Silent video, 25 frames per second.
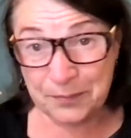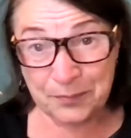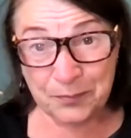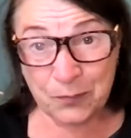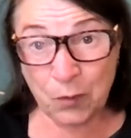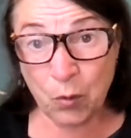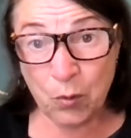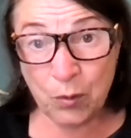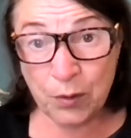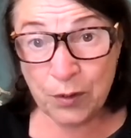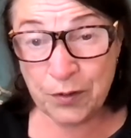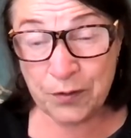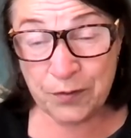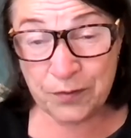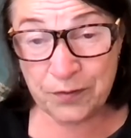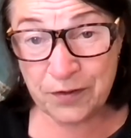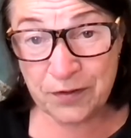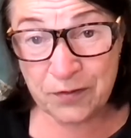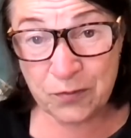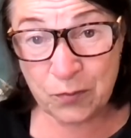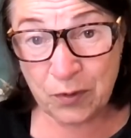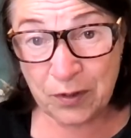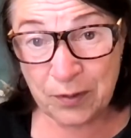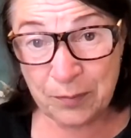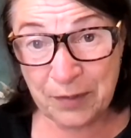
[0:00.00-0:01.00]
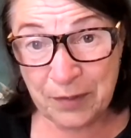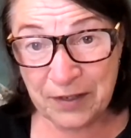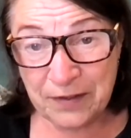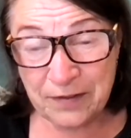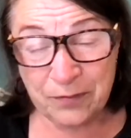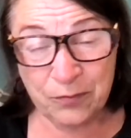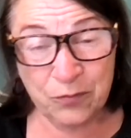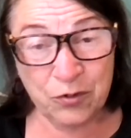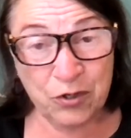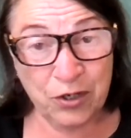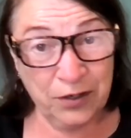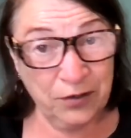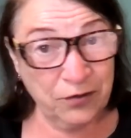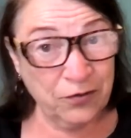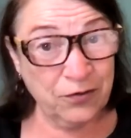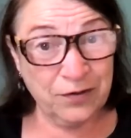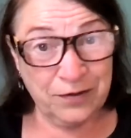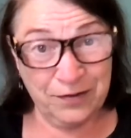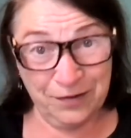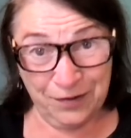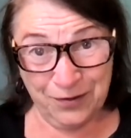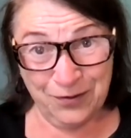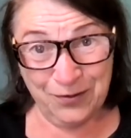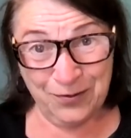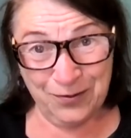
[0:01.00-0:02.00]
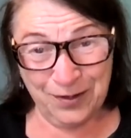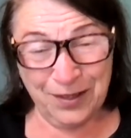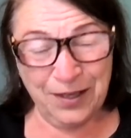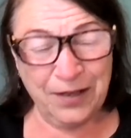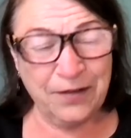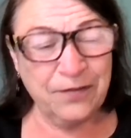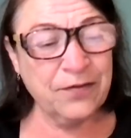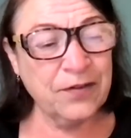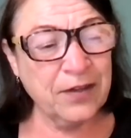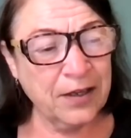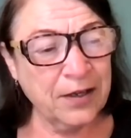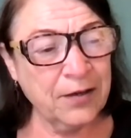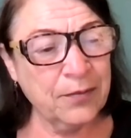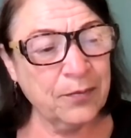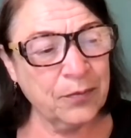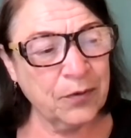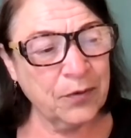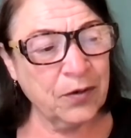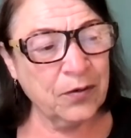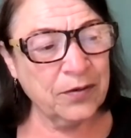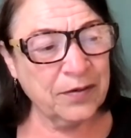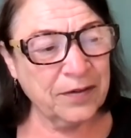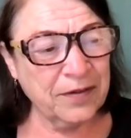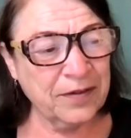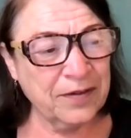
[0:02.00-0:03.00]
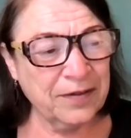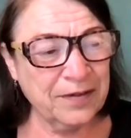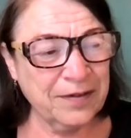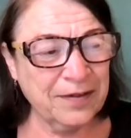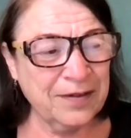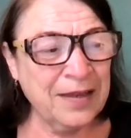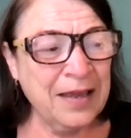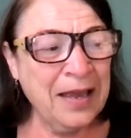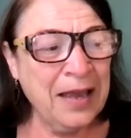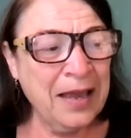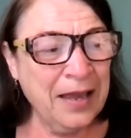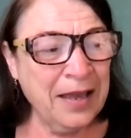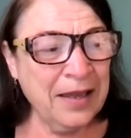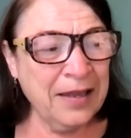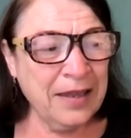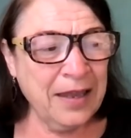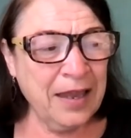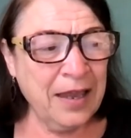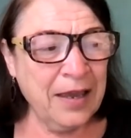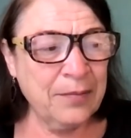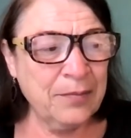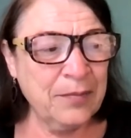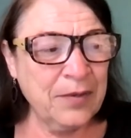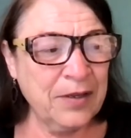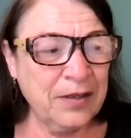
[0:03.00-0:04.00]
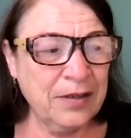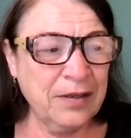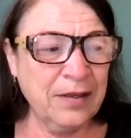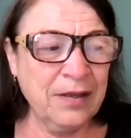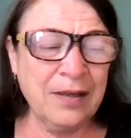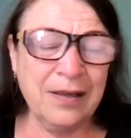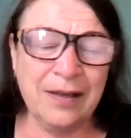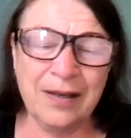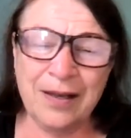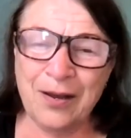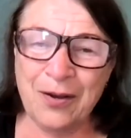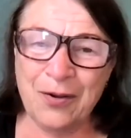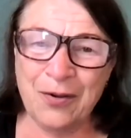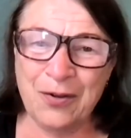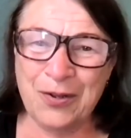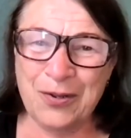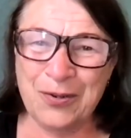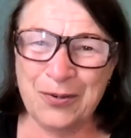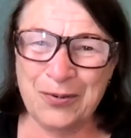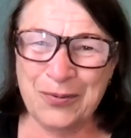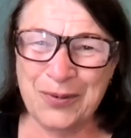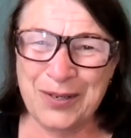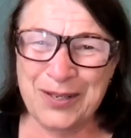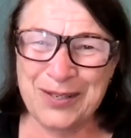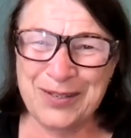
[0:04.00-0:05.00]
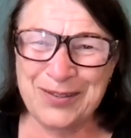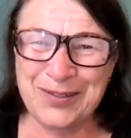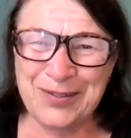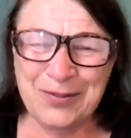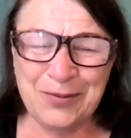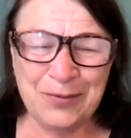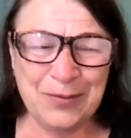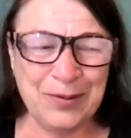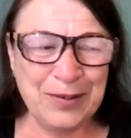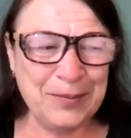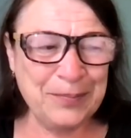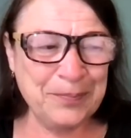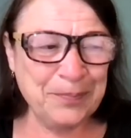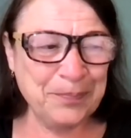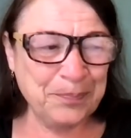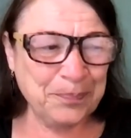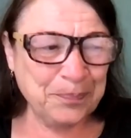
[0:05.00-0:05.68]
or you just want to make some changes in your life, the hypnosis can be a good way to do it.